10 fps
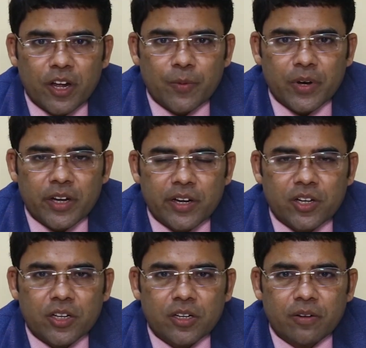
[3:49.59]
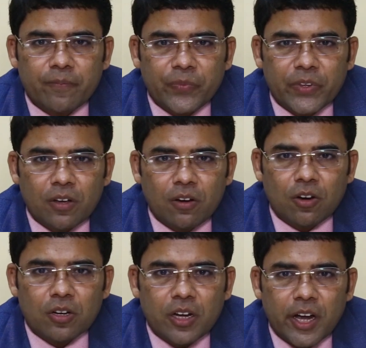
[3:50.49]
hypertension
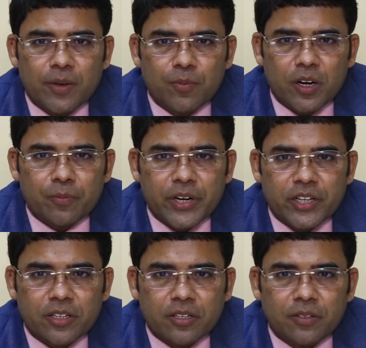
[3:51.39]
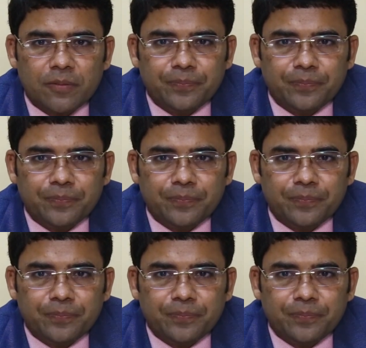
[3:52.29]
or high blood pressure.